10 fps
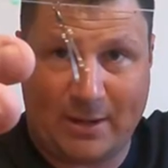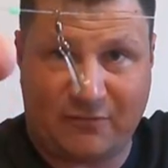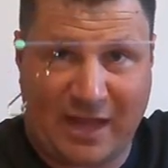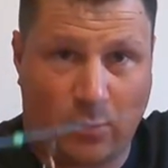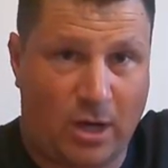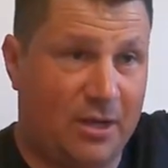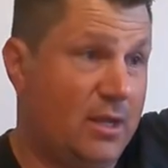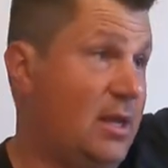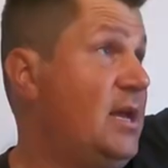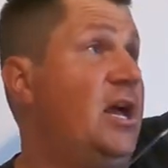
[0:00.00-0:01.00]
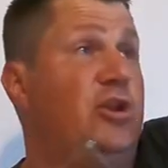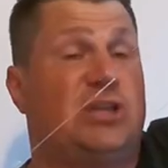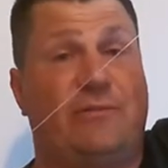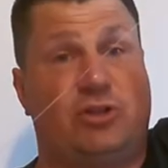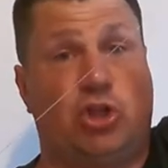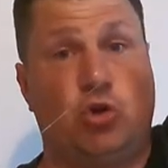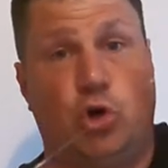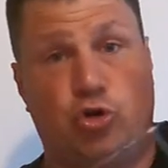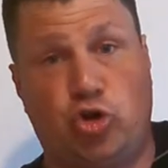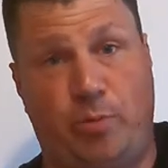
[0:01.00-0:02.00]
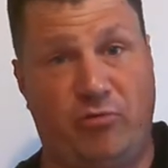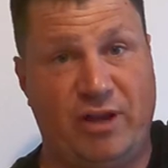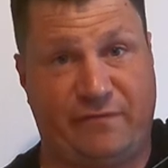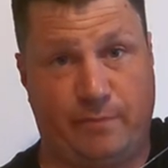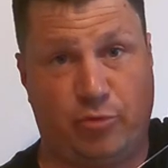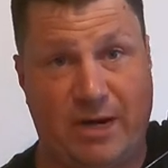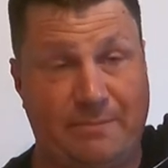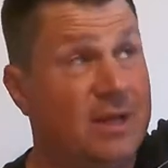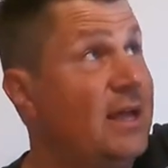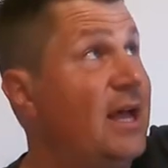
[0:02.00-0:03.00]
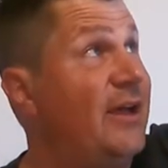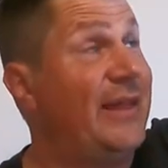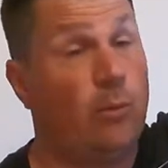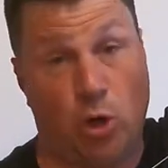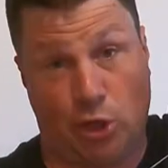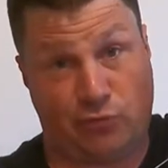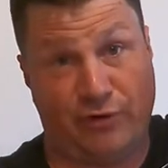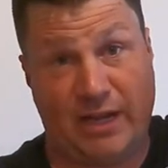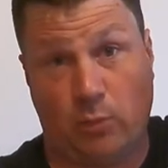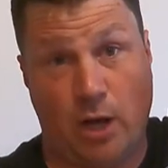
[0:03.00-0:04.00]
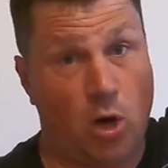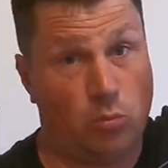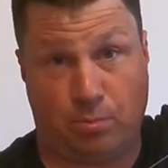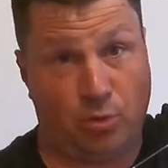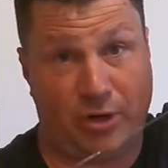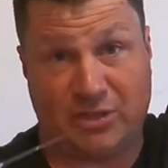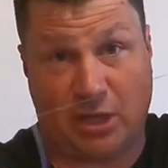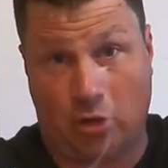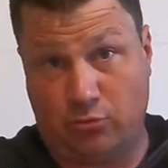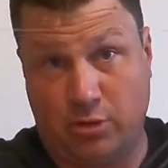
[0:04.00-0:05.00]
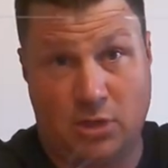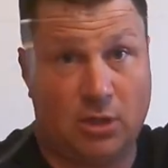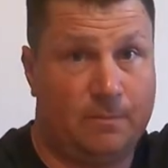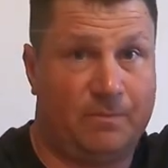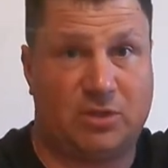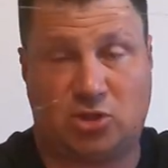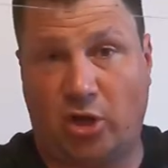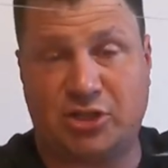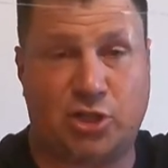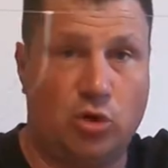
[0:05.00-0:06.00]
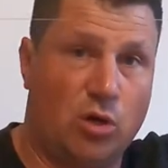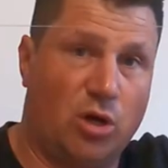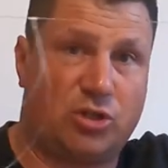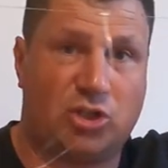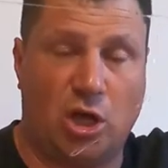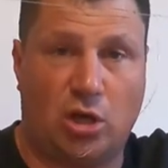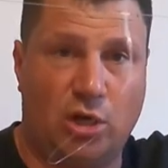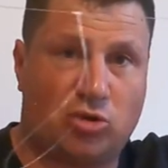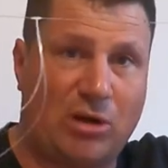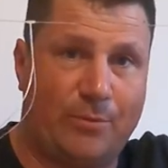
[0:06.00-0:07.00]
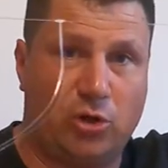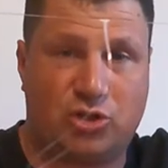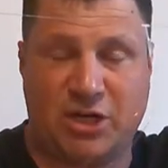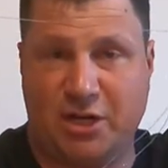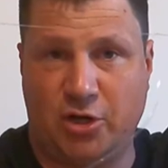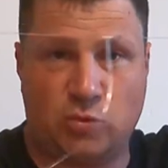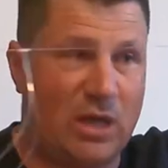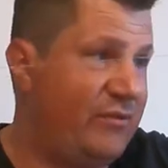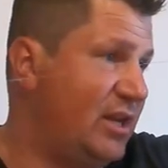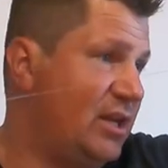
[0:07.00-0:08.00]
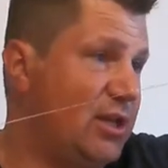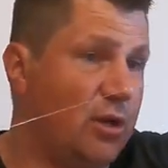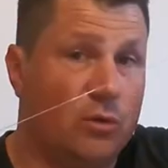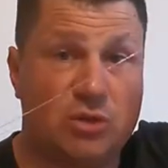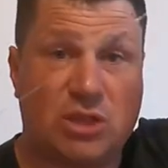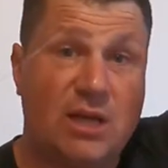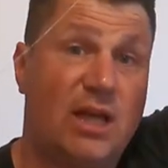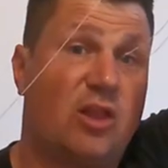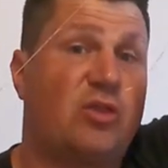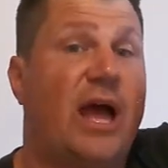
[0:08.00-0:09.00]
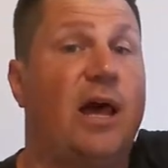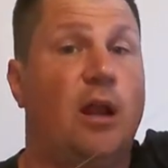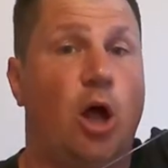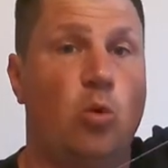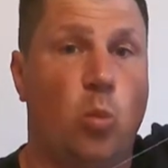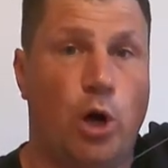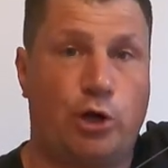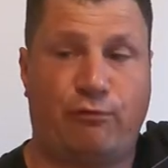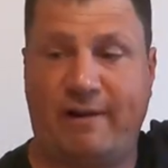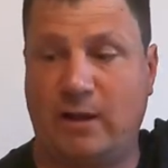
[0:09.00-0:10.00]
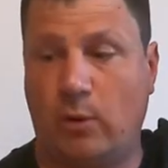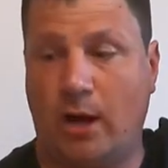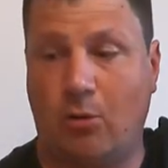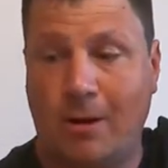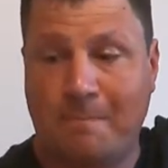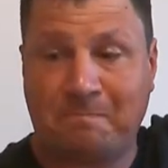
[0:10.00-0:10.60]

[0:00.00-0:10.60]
with that one and just have a two hook dropper rig for bream. And that works really well on its own. Size two hooks, circle hooks, crab hooks, chinos, whatever you're going to use, that alone works really well.